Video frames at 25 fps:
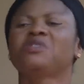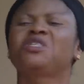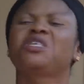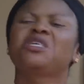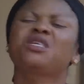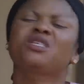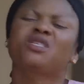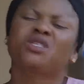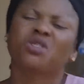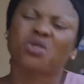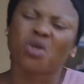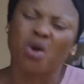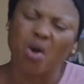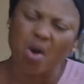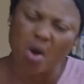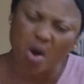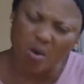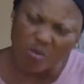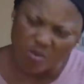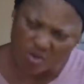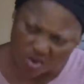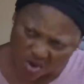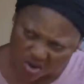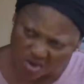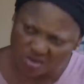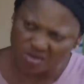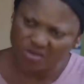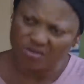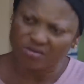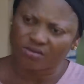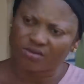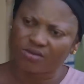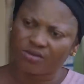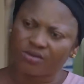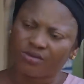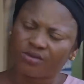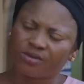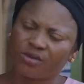Chisomo,
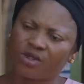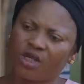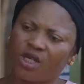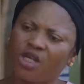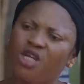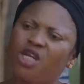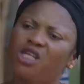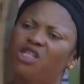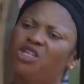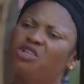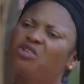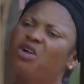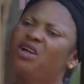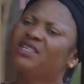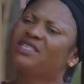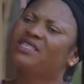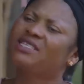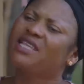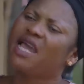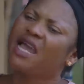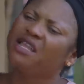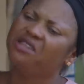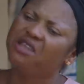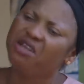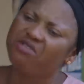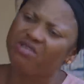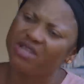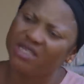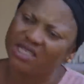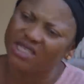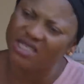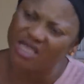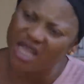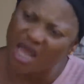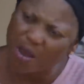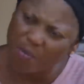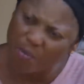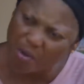you did not see any
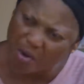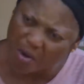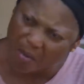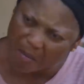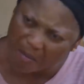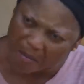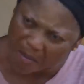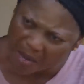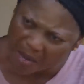reasonable